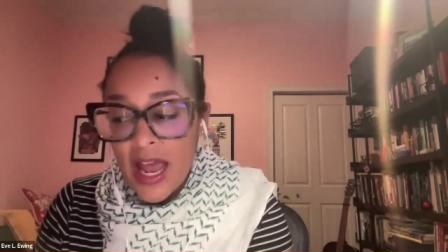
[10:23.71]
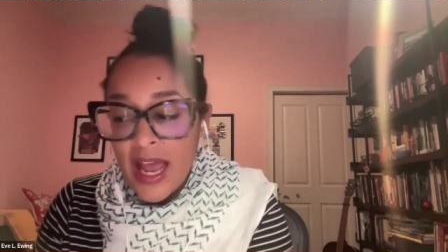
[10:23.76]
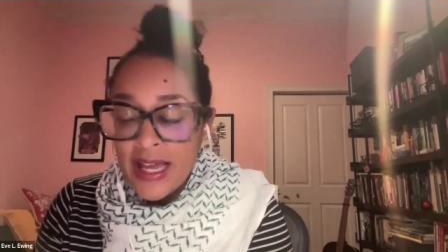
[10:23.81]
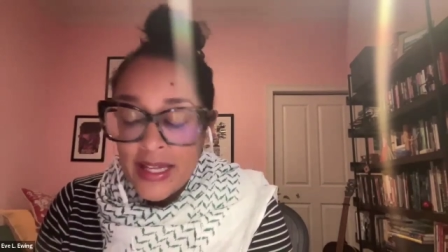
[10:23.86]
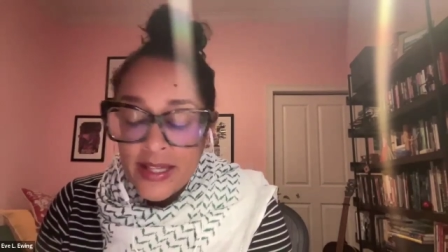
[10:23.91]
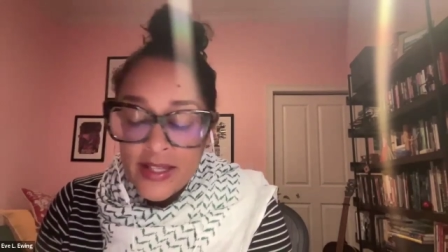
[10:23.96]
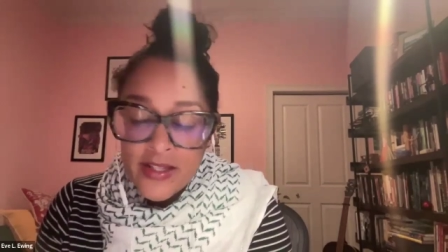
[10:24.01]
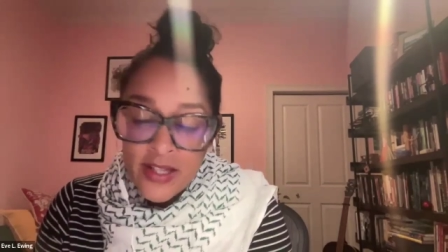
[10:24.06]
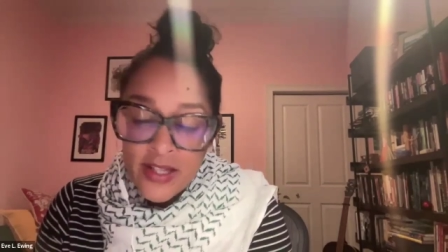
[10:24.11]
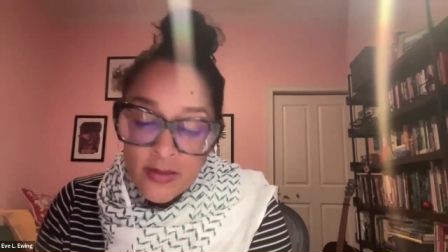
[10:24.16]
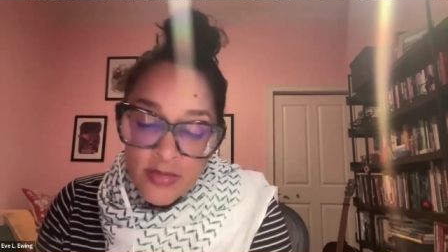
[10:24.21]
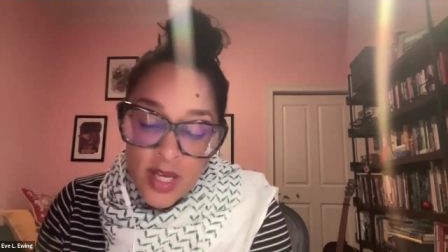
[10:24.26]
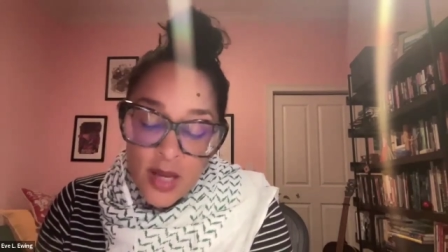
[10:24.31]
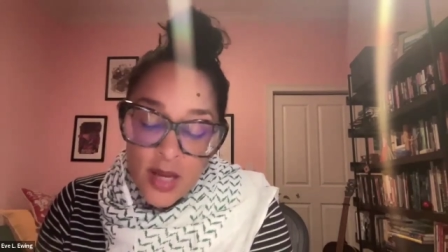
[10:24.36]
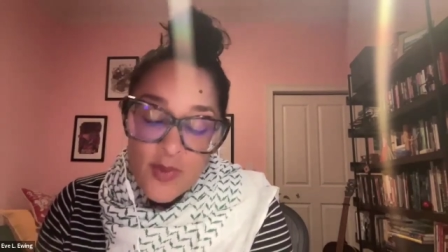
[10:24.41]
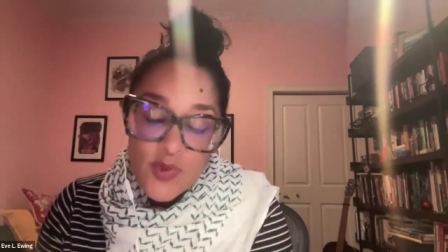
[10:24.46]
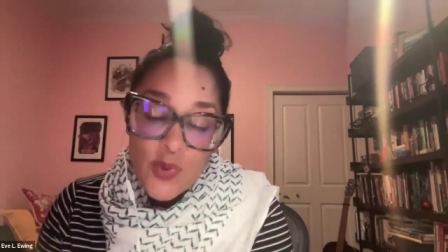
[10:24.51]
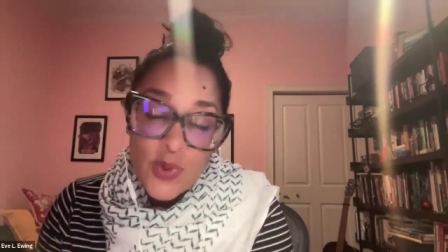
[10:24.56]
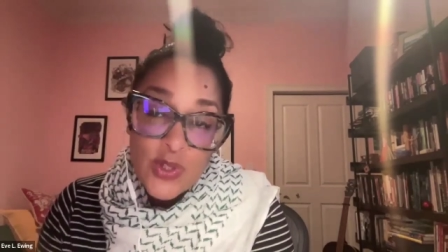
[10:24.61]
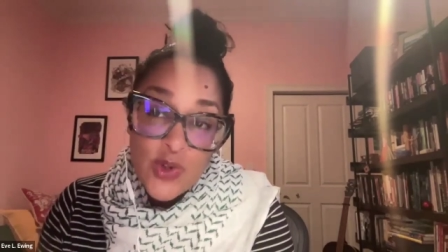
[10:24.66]
and
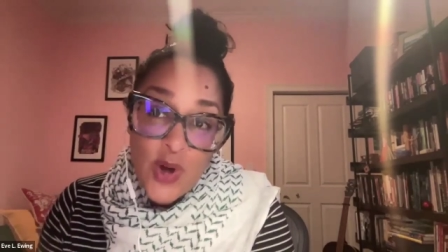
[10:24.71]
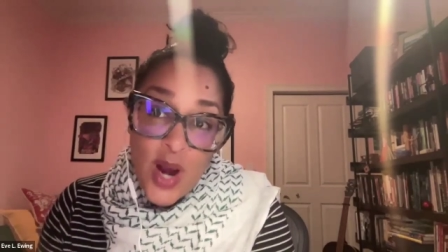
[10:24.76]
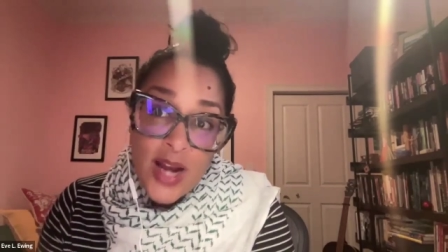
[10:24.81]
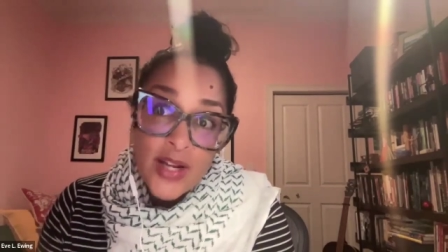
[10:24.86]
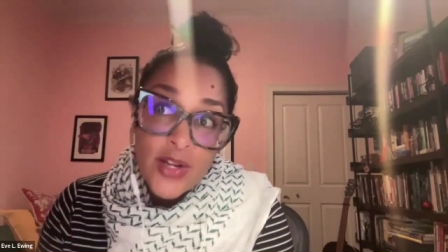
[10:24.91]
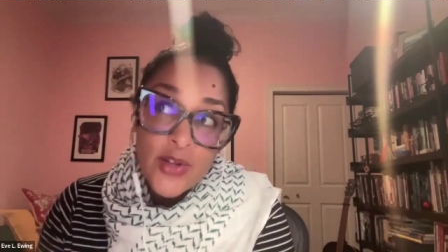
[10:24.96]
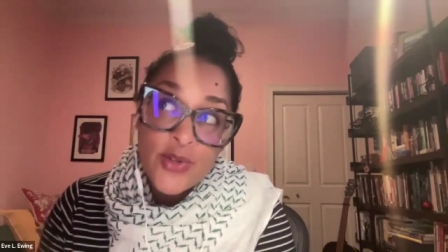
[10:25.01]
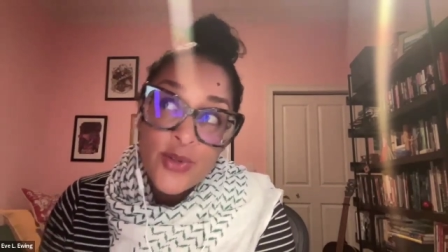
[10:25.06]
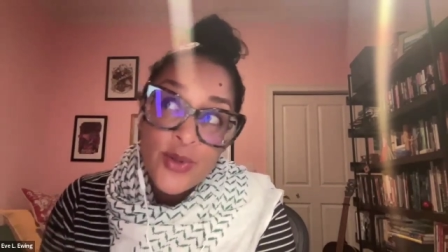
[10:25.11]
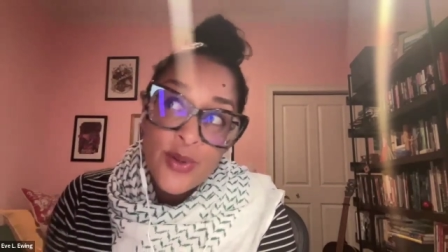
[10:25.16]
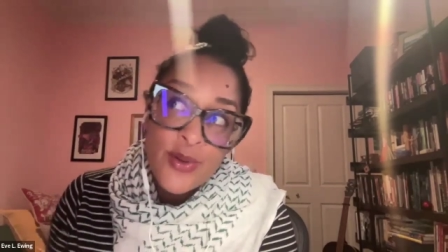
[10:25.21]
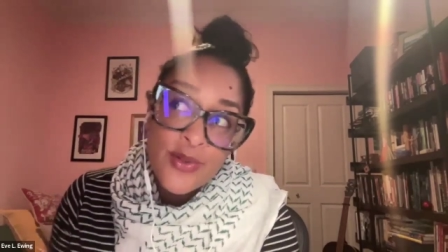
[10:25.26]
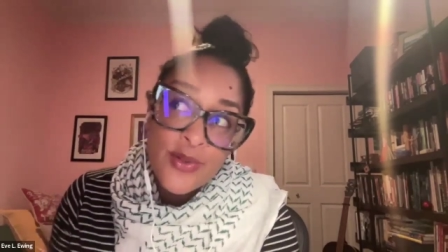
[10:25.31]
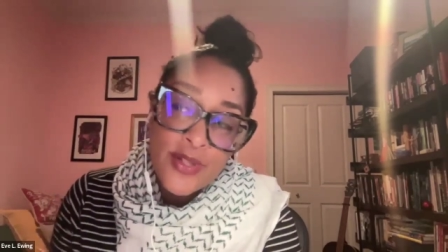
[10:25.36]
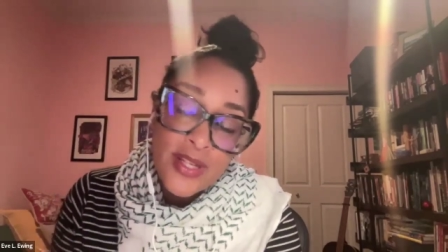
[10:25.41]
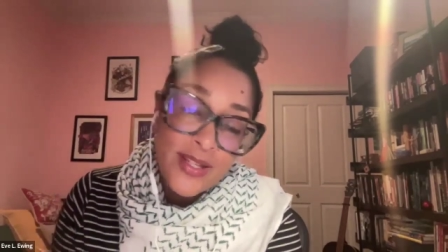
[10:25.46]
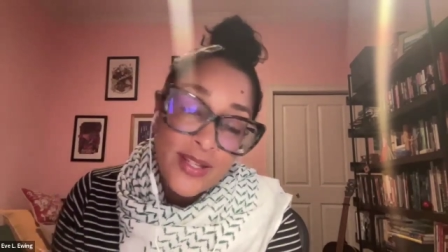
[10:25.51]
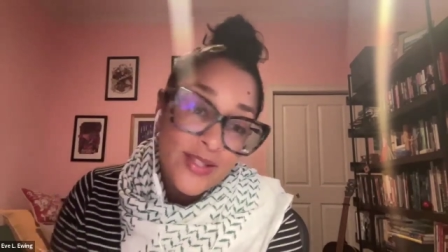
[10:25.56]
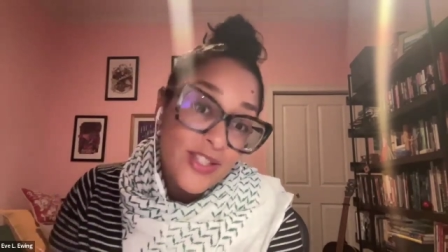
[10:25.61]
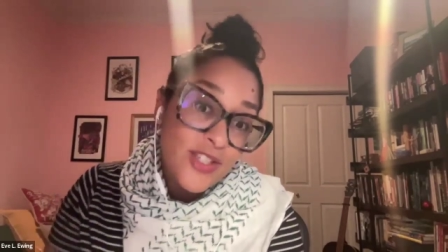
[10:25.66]
sometimes we try to do
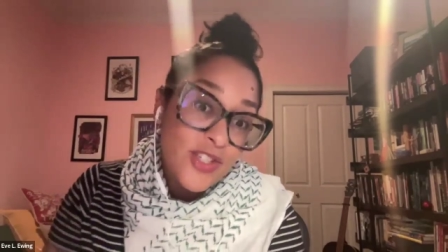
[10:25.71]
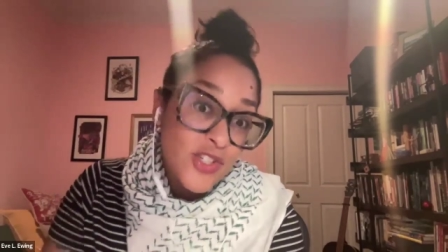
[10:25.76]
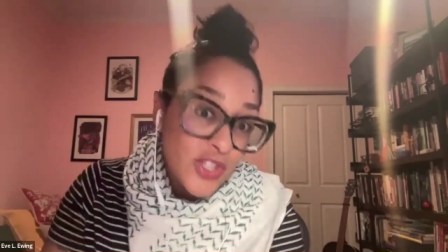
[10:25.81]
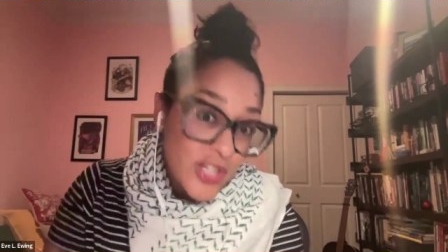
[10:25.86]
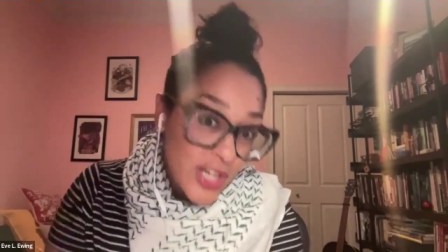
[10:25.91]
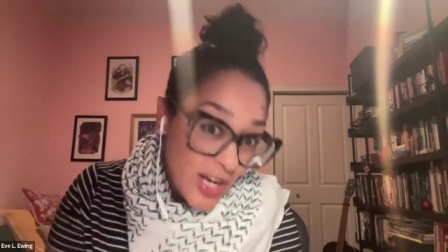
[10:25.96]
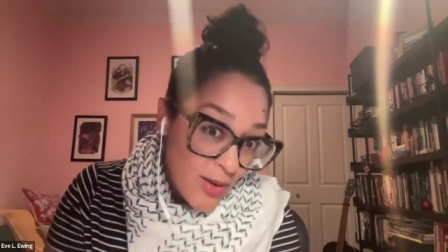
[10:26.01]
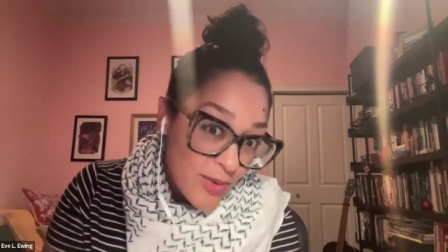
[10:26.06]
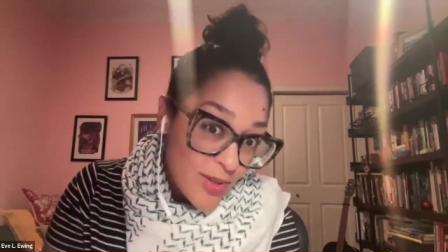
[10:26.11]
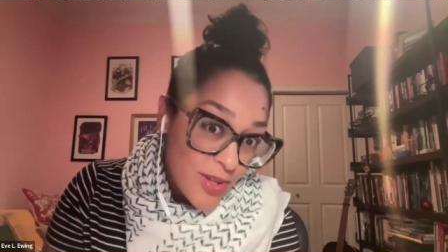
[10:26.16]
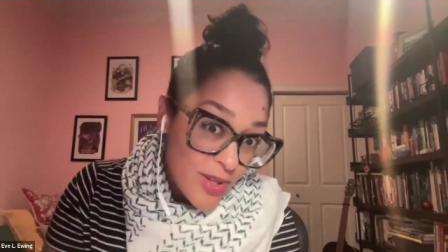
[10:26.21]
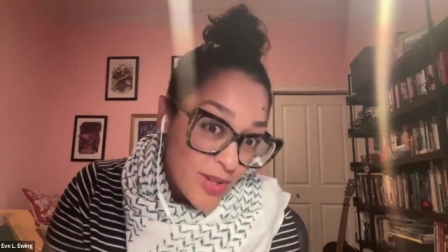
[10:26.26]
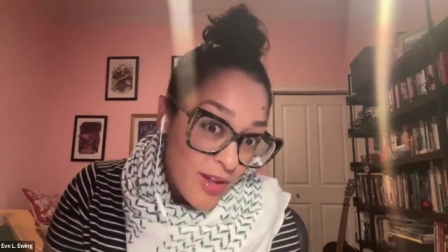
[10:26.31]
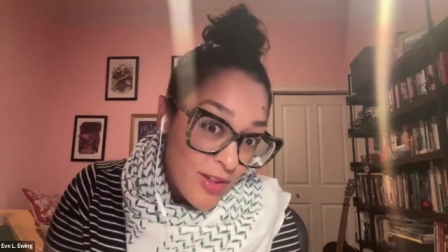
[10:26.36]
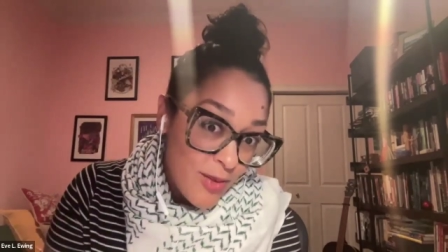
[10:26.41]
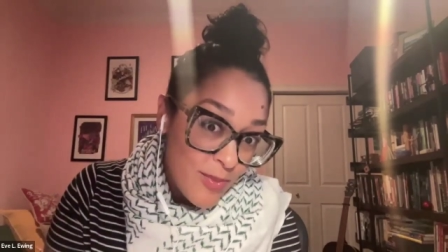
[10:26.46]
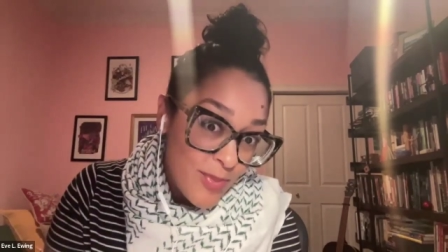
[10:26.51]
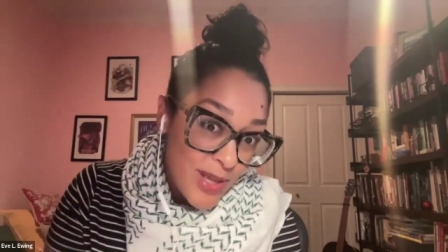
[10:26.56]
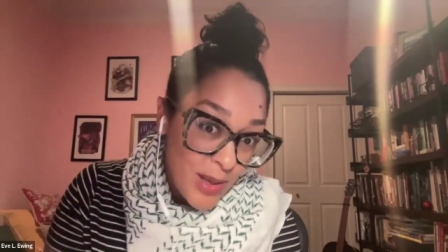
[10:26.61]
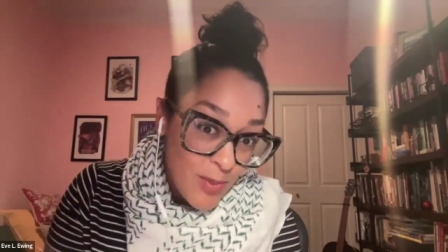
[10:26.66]
those things to share with
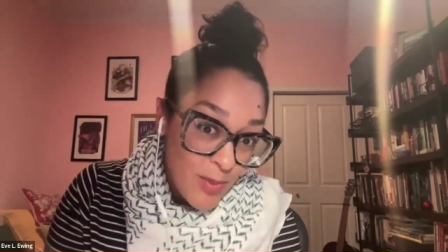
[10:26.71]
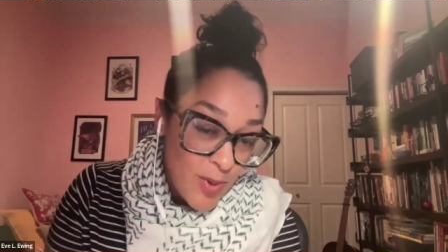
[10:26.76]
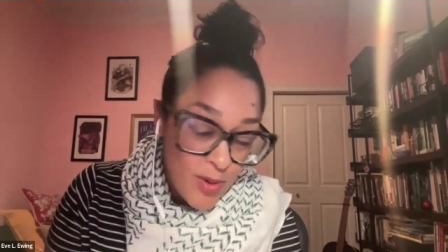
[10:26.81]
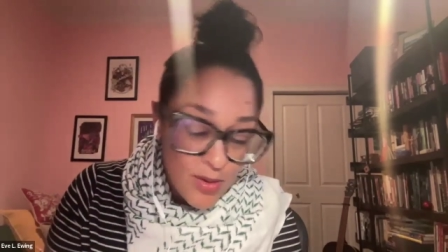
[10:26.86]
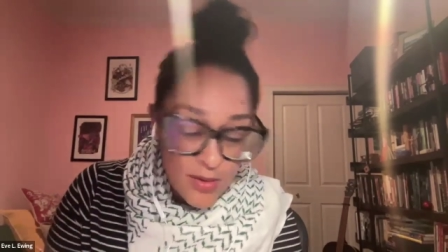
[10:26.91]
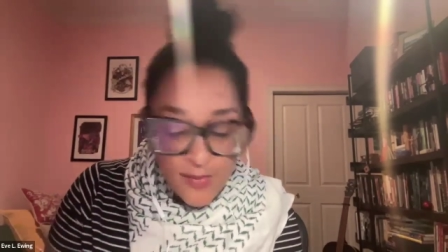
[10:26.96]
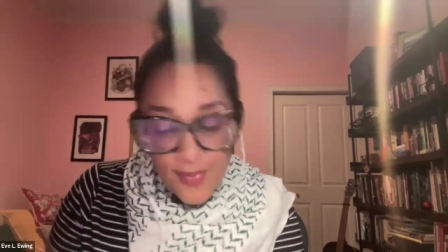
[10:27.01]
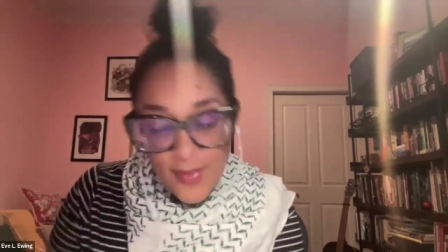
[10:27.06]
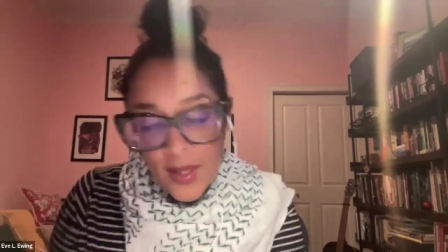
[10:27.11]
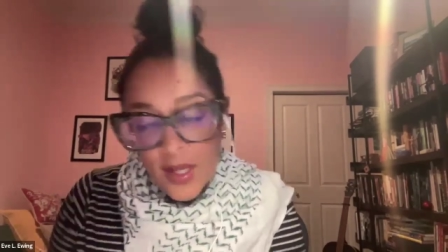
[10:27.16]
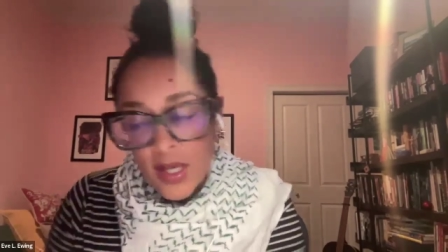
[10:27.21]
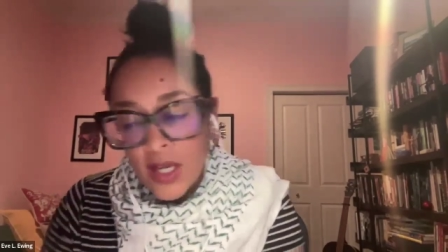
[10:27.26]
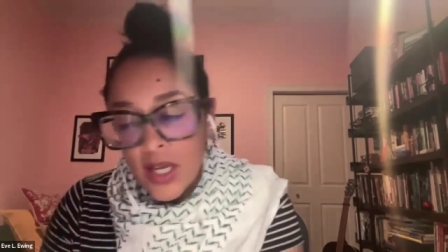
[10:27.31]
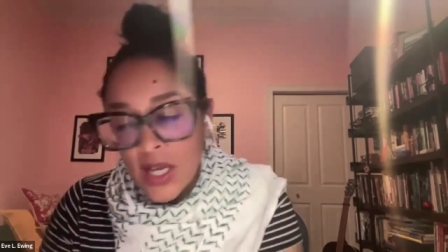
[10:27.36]
other people.